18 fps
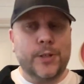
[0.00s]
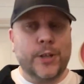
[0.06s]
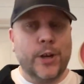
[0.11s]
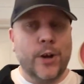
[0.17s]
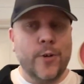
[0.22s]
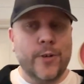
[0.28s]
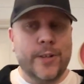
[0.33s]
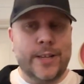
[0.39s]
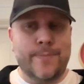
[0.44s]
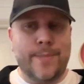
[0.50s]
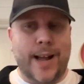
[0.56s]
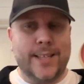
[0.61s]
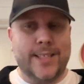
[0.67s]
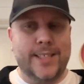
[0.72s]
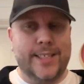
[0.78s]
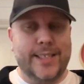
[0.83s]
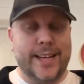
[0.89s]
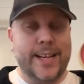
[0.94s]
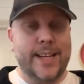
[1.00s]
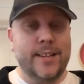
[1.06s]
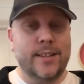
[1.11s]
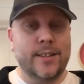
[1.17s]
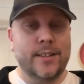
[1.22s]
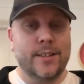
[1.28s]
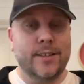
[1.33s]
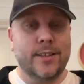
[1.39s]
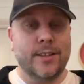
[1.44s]
security
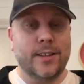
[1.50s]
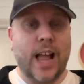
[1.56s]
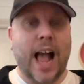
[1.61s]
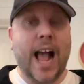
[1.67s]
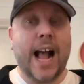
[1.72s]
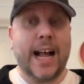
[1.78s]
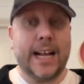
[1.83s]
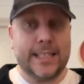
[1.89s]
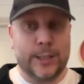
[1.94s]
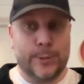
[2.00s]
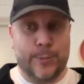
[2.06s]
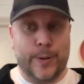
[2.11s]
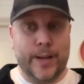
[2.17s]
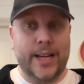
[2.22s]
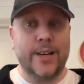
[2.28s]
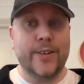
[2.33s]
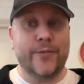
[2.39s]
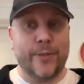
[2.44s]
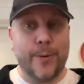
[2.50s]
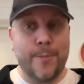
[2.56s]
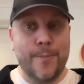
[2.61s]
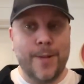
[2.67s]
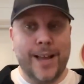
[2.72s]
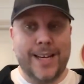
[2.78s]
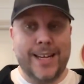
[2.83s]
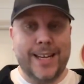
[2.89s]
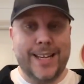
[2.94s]
messaging has been for
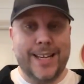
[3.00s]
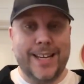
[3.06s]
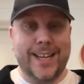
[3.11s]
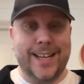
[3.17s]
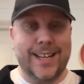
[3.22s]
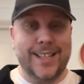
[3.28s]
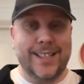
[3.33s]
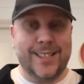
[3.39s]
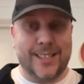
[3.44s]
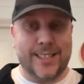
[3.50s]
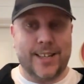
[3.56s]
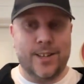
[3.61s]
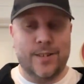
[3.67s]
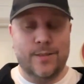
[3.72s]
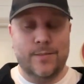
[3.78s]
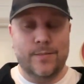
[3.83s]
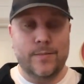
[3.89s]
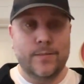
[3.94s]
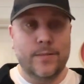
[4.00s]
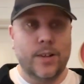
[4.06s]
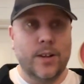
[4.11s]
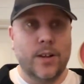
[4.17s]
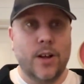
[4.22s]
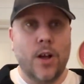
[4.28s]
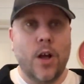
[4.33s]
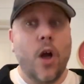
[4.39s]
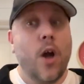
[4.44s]
many years,
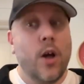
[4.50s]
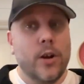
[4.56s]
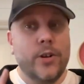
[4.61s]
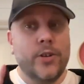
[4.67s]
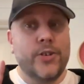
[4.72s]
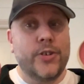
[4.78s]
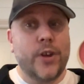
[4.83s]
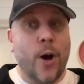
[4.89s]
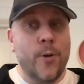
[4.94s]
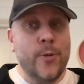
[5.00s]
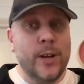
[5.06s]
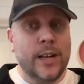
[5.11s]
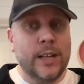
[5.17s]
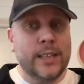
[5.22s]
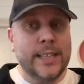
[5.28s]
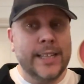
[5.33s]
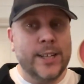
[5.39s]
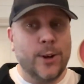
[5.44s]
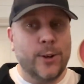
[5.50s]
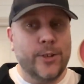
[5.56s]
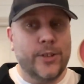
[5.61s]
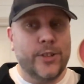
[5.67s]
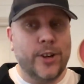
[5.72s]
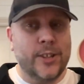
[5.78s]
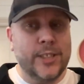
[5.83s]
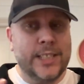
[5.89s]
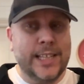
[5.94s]
don't click
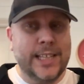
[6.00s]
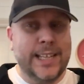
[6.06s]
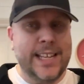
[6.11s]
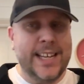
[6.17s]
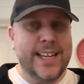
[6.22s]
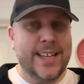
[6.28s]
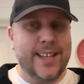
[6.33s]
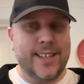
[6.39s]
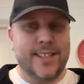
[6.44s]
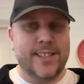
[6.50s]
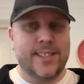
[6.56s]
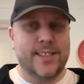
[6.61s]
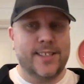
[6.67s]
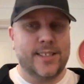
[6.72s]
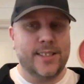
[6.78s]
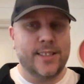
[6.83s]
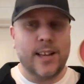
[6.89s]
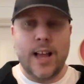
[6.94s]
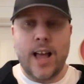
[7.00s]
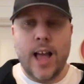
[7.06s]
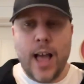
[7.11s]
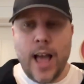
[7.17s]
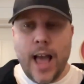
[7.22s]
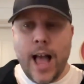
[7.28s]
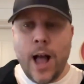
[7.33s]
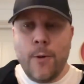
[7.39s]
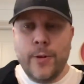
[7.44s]
on dodgy links.
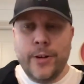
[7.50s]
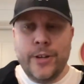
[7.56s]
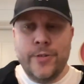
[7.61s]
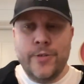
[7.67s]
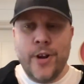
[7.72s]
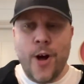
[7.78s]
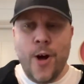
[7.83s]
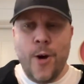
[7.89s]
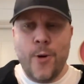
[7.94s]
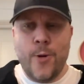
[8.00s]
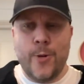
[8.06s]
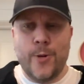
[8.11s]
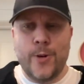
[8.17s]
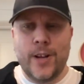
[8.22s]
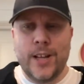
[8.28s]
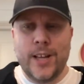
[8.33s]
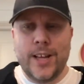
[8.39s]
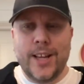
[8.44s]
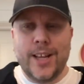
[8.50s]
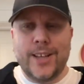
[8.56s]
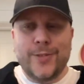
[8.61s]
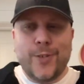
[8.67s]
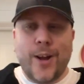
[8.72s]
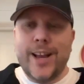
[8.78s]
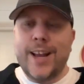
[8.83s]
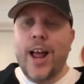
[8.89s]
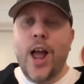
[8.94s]
How would you know?
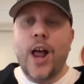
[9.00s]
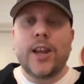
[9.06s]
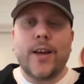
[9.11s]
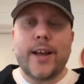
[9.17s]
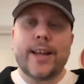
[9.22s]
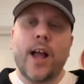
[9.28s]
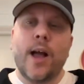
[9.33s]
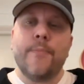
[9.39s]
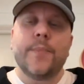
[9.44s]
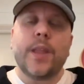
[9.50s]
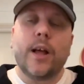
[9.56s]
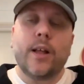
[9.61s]
Right? Like,